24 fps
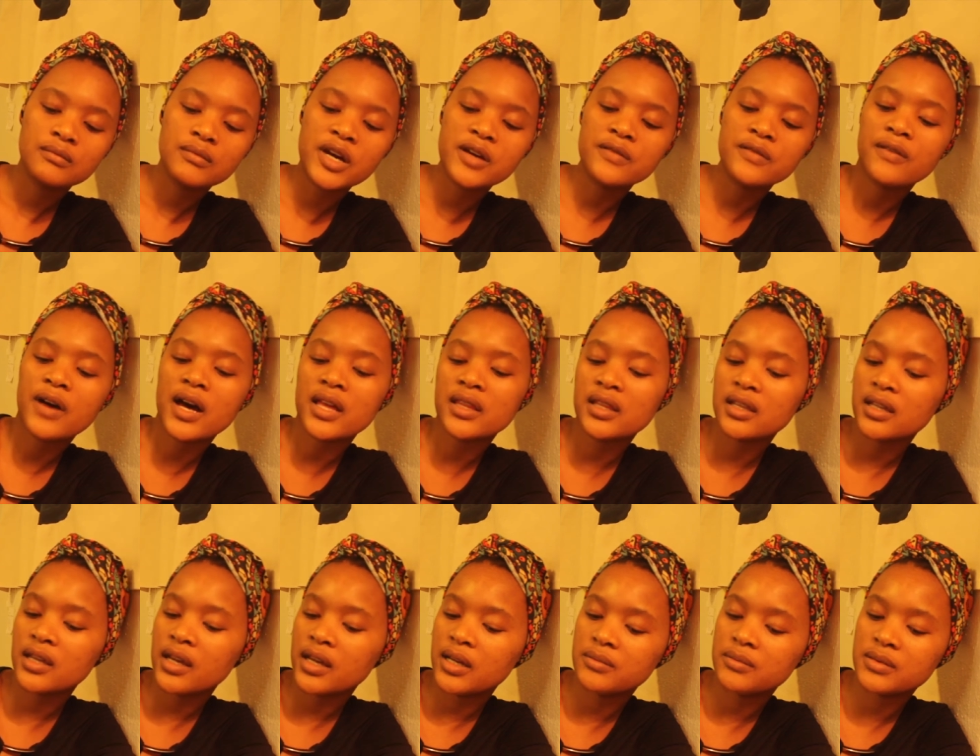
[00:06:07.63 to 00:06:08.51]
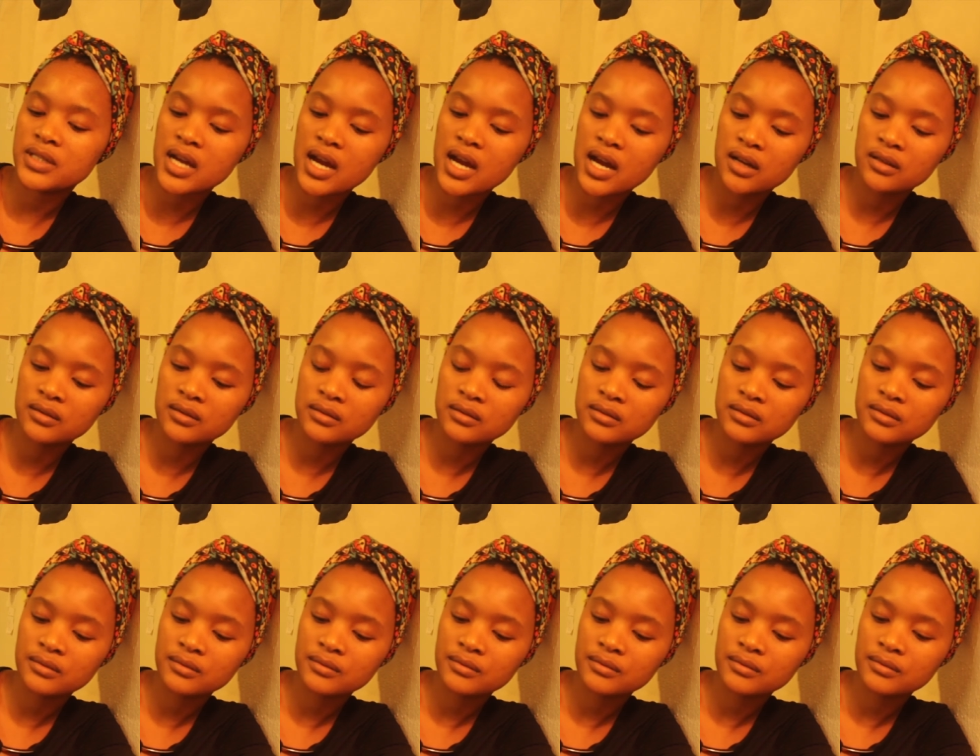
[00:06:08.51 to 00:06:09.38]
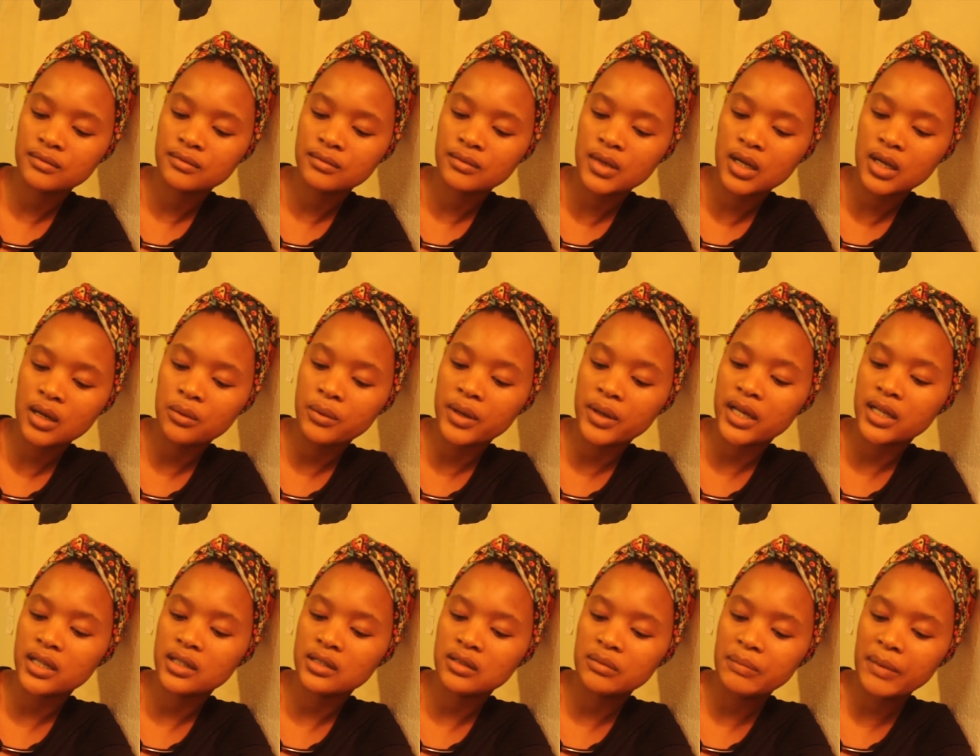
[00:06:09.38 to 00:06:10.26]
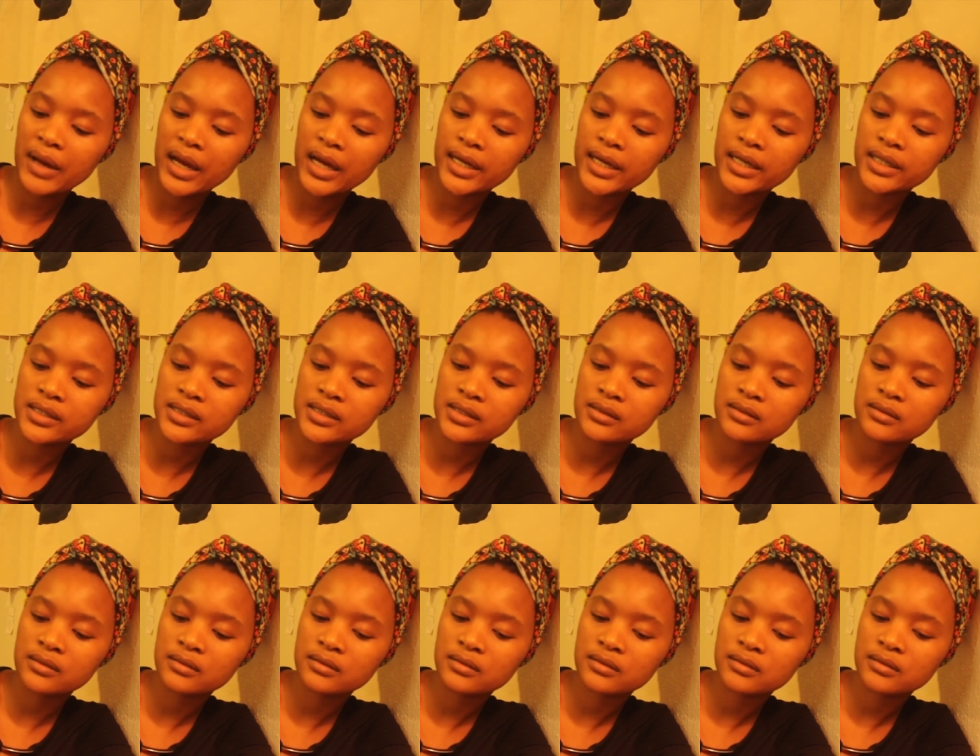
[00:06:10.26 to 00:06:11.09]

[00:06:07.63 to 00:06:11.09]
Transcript: My father came down, awakened by us,